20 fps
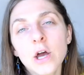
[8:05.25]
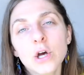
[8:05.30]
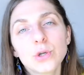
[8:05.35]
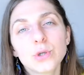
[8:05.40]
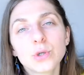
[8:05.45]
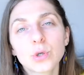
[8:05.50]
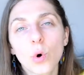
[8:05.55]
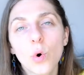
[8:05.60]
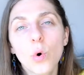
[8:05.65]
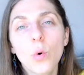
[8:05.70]

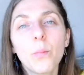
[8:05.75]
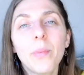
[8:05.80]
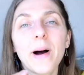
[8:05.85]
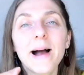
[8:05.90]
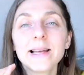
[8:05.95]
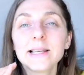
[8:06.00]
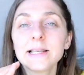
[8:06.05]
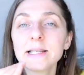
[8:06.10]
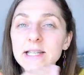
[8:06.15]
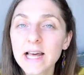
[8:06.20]
So
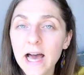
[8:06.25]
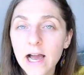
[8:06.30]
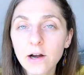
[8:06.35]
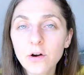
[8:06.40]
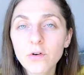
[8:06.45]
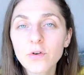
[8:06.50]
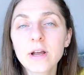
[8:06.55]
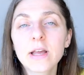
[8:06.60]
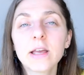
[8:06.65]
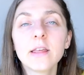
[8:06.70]
by
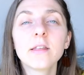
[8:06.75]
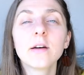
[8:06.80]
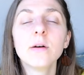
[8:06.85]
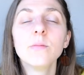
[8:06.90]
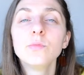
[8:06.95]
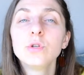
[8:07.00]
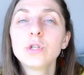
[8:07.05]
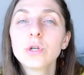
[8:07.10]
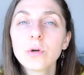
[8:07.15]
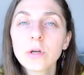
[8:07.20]
staggering
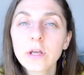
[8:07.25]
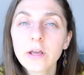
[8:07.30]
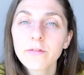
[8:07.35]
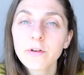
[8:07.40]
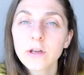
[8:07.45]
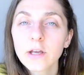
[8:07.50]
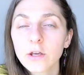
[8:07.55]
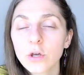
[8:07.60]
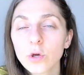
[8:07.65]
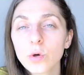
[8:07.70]
them,
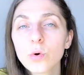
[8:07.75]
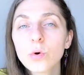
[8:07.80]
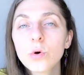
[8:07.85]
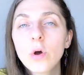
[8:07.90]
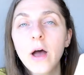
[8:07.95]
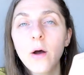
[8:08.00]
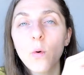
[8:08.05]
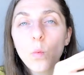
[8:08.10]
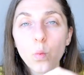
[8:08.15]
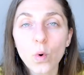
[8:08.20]
giving you
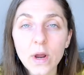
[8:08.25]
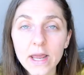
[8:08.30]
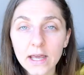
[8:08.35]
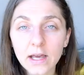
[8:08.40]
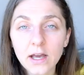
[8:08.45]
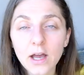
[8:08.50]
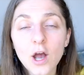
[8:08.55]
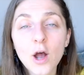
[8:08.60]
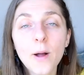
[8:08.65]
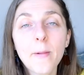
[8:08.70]
a
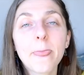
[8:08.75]
week